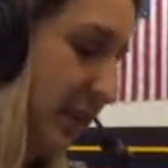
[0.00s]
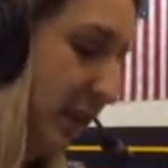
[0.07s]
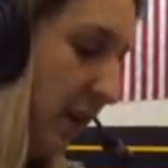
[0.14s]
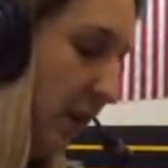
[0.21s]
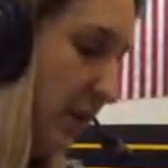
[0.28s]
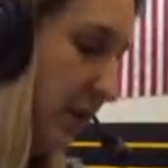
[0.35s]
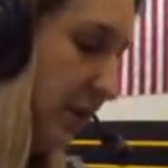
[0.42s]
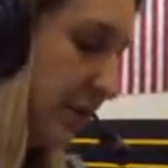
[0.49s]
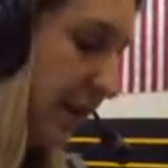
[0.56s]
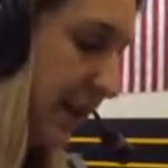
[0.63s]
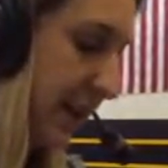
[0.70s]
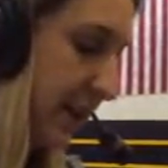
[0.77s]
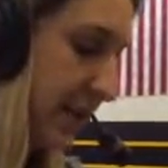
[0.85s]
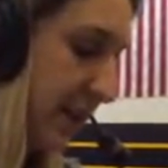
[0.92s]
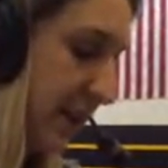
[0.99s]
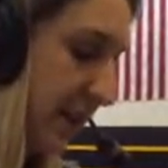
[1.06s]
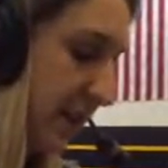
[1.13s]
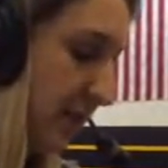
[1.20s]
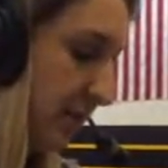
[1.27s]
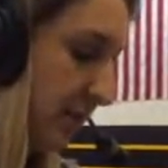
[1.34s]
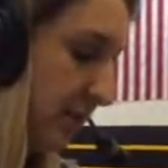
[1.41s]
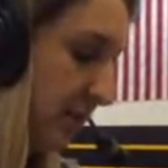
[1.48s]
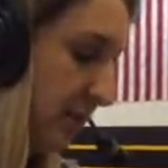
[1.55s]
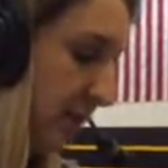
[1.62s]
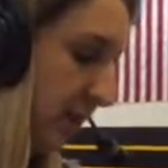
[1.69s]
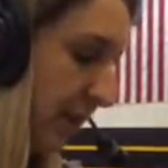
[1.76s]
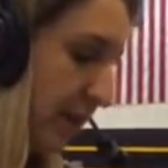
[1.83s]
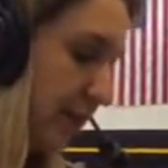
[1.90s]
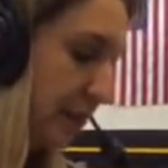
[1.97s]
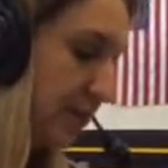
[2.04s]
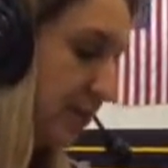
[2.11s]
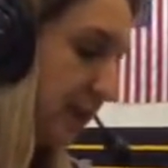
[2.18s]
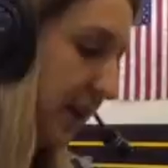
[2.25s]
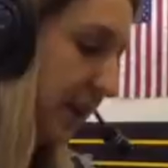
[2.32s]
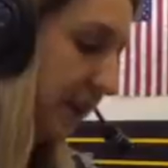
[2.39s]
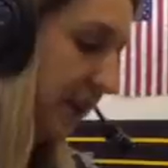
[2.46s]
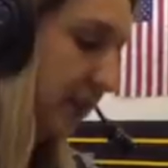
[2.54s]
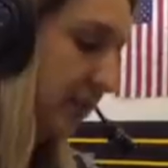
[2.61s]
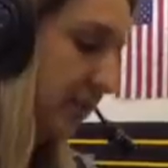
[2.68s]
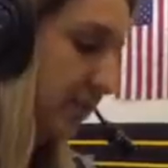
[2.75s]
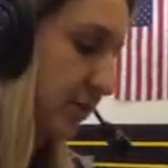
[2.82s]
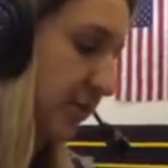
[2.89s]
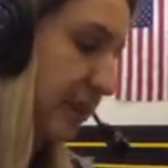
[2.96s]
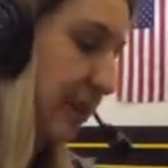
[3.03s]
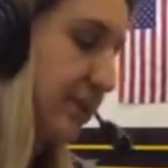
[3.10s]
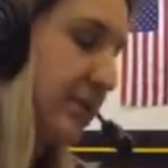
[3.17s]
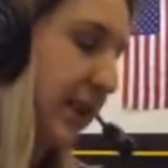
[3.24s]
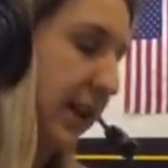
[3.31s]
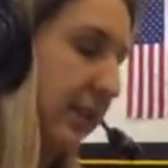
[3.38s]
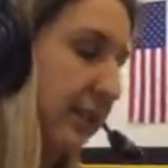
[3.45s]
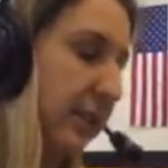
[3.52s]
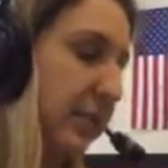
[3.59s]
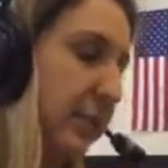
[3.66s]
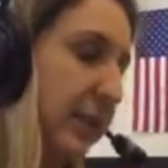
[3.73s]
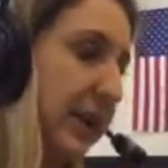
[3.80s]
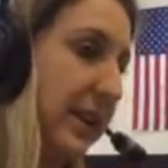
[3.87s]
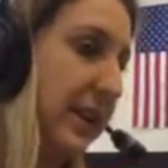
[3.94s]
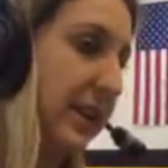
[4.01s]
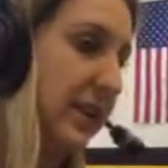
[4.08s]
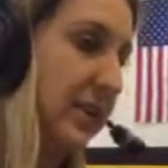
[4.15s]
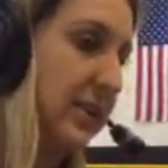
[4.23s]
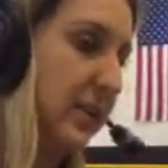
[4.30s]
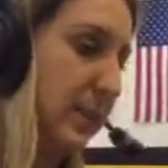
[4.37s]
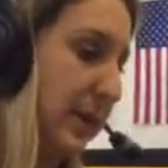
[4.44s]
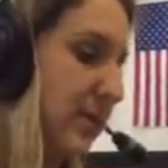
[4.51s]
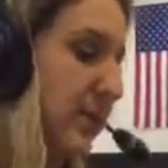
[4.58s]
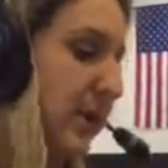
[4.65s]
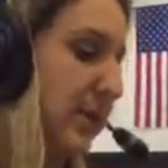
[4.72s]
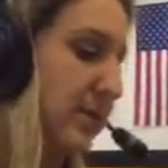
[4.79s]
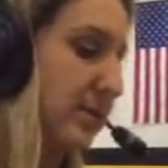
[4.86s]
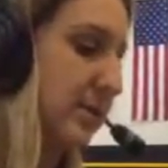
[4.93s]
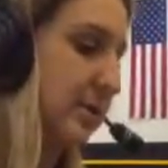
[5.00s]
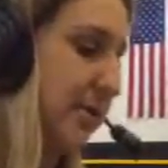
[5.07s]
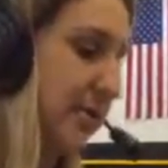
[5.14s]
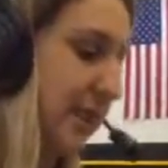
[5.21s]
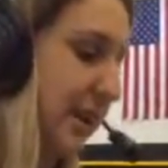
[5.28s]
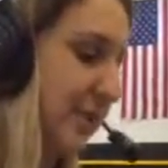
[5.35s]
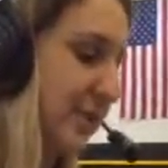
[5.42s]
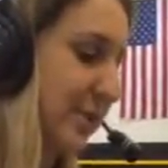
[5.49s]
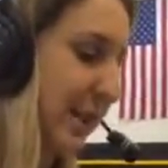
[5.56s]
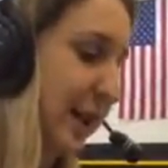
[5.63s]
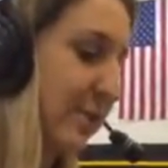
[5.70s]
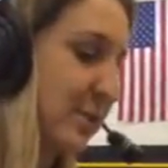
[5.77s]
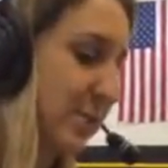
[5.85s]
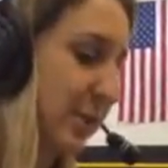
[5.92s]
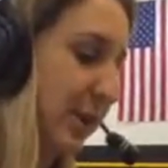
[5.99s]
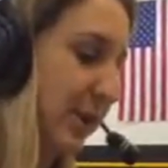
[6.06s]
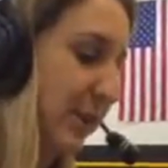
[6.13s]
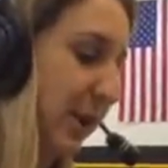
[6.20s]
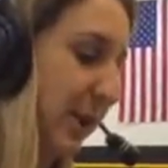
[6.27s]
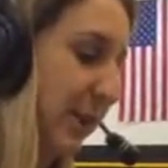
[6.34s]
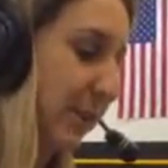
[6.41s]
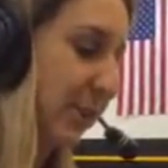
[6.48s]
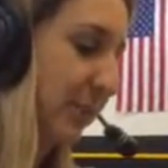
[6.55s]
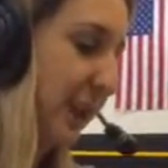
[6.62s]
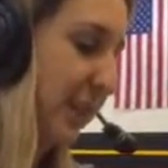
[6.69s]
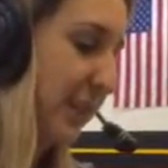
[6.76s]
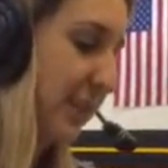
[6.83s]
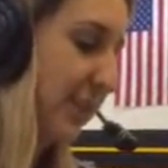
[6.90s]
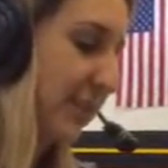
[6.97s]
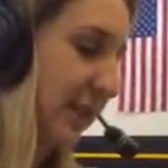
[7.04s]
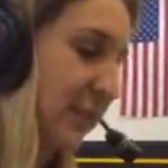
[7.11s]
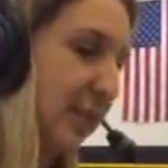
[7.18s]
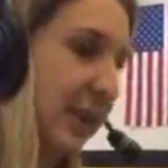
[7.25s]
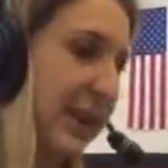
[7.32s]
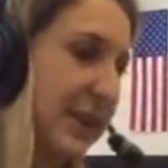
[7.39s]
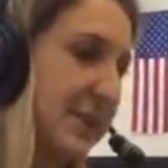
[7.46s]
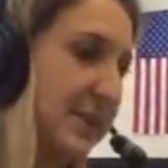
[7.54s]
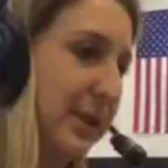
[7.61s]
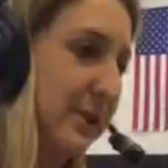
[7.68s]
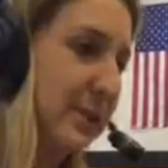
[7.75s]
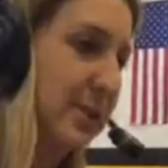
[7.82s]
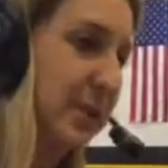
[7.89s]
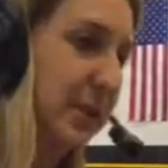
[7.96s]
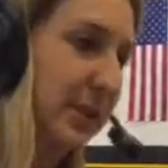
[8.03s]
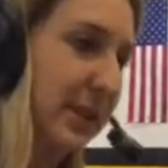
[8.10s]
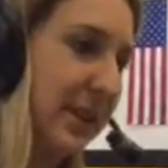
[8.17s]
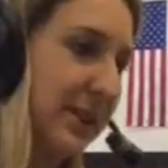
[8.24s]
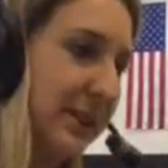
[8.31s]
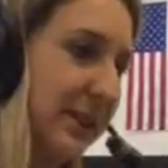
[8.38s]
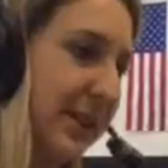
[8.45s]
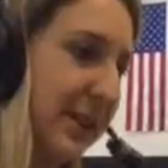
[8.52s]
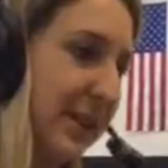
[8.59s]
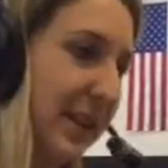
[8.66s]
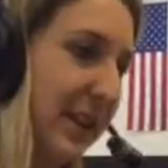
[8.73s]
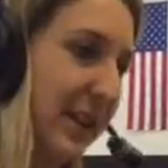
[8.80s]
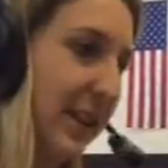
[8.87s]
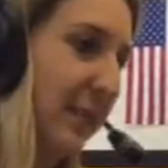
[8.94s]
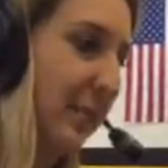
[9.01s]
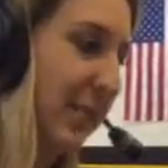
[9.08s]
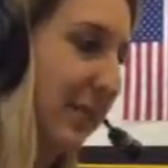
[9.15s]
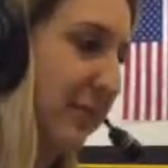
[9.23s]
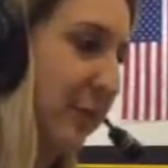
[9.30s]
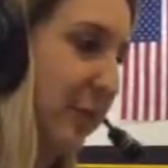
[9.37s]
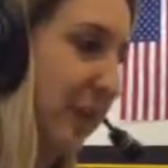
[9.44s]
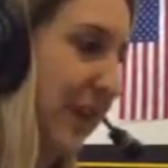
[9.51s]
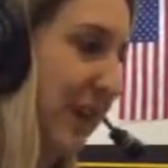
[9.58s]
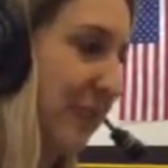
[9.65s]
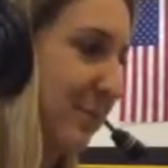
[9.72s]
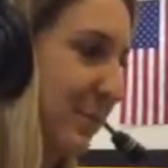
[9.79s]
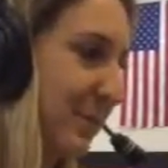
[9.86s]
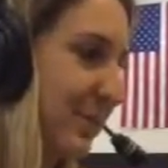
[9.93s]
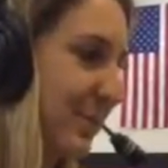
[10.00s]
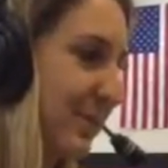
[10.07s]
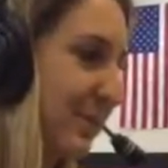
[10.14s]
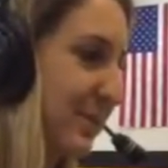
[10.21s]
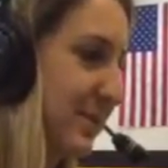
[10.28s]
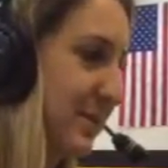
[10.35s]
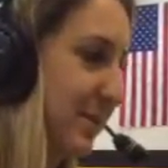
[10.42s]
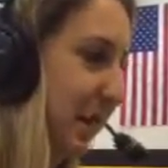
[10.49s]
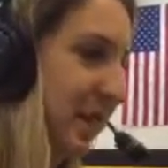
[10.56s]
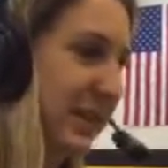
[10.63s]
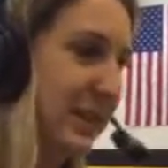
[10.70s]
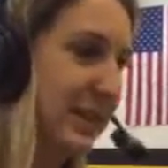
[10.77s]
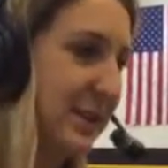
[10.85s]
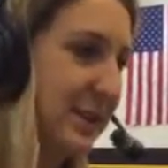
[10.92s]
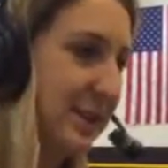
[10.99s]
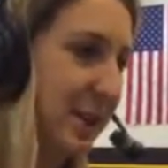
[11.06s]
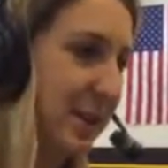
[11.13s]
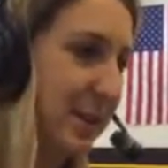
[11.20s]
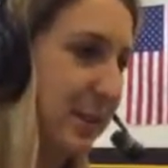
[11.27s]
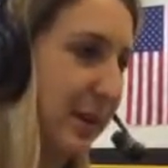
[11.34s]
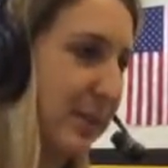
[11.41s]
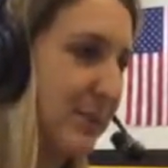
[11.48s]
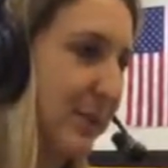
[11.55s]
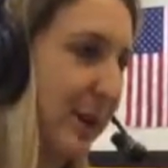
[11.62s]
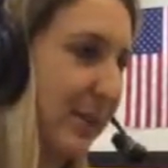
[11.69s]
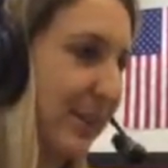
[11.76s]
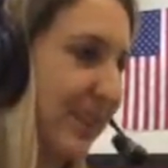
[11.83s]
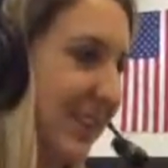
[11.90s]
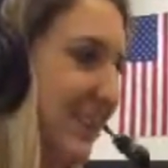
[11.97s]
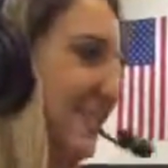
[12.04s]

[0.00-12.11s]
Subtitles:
No, I guess thank you to all the fans who came out. It was really nice to have everybody here, especially our student section. That was really fun, except for, I guess, when they were screaming my full name, which might need to be talked about tomorrow.